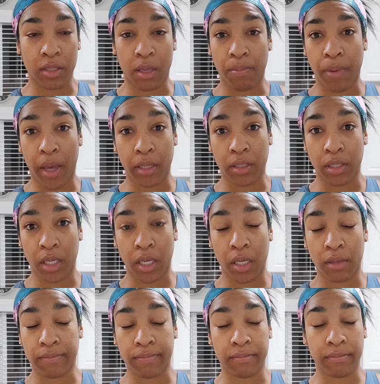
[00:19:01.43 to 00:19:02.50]
I packed
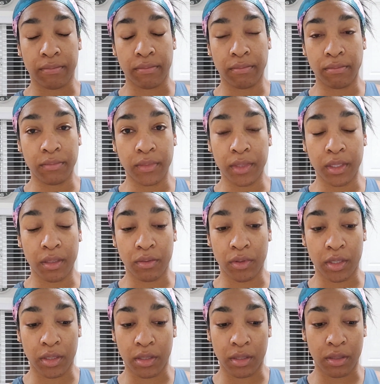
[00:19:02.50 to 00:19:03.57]
late. It
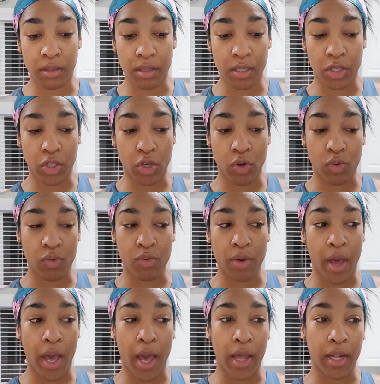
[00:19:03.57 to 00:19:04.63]
was, so
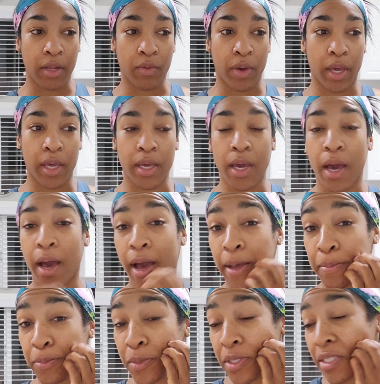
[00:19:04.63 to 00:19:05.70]
anyway,
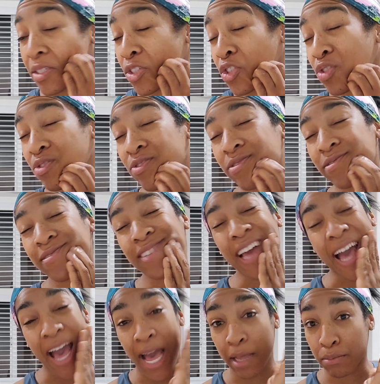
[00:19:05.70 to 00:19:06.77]
I'm
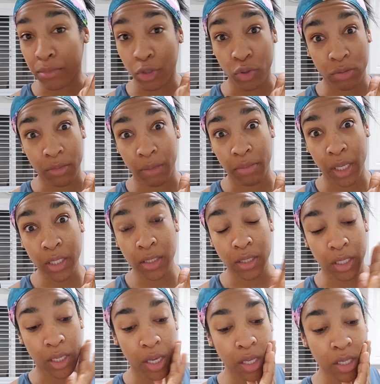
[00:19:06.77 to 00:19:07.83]
doing my best,
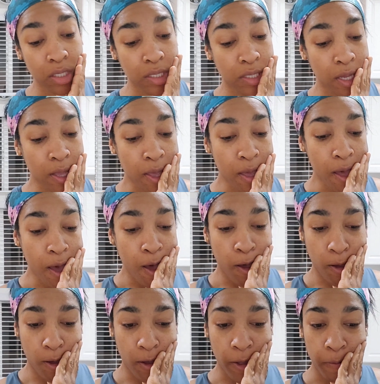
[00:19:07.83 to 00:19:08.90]
I guess.
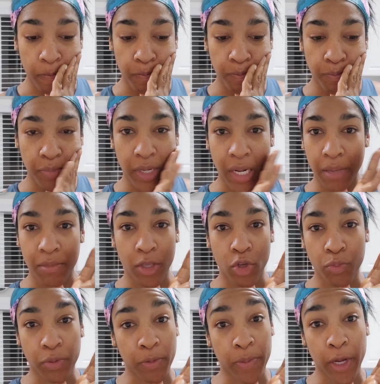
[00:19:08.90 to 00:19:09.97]
But I'm ill
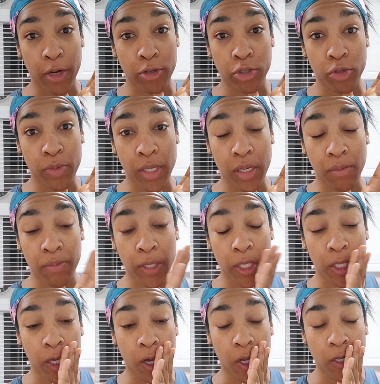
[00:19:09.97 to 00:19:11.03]
prepared, to be
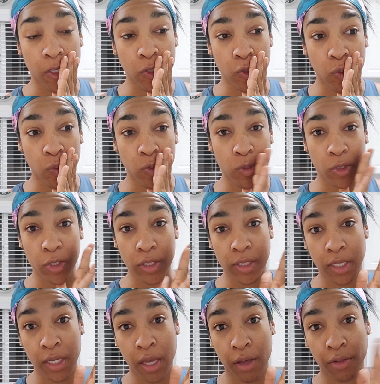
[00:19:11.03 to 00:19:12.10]
completely honest. So we'll just
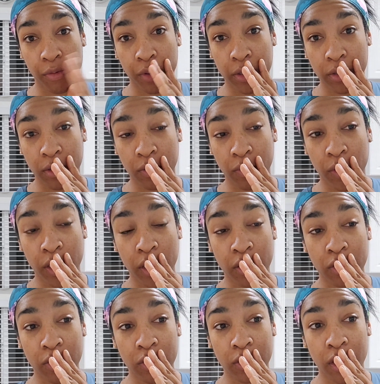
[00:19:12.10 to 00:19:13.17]
see how the rest of the weekend
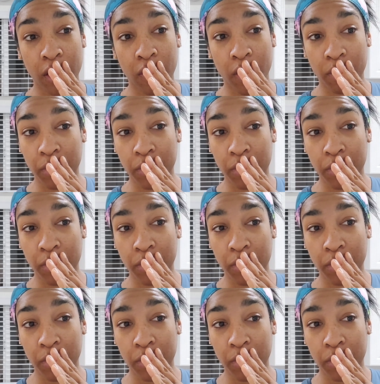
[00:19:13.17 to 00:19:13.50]
turns out.